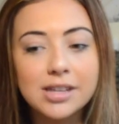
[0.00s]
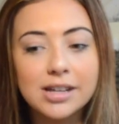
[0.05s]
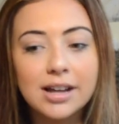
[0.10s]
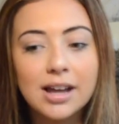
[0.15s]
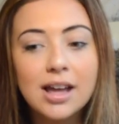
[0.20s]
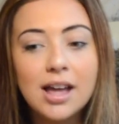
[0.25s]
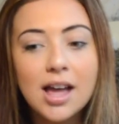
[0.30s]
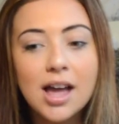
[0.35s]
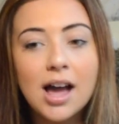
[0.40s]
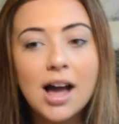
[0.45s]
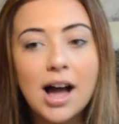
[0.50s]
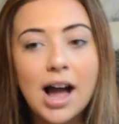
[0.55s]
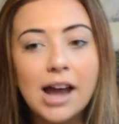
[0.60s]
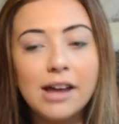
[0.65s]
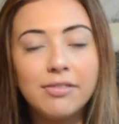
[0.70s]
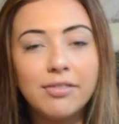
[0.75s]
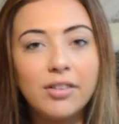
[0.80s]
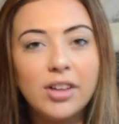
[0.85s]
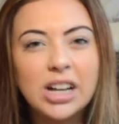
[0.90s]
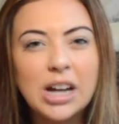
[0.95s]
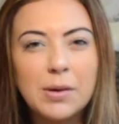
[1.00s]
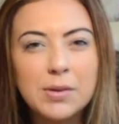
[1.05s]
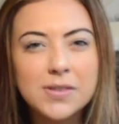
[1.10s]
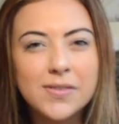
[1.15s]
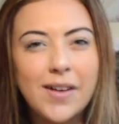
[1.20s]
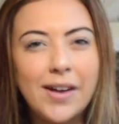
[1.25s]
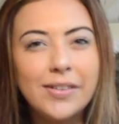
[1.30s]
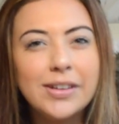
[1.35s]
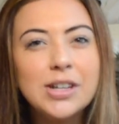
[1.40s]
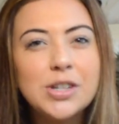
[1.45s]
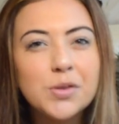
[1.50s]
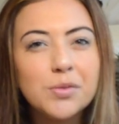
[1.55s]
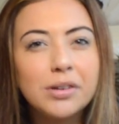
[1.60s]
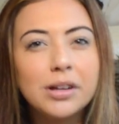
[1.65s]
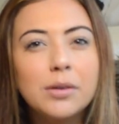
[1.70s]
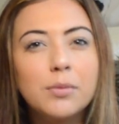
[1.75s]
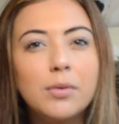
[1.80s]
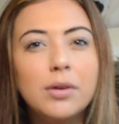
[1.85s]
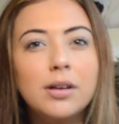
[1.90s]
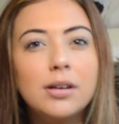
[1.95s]
Like I felt like I was finally
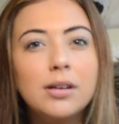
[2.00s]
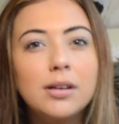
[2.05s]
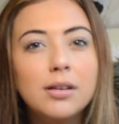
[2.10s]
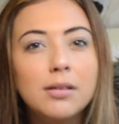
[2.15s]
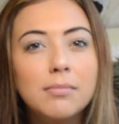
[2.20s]
doing what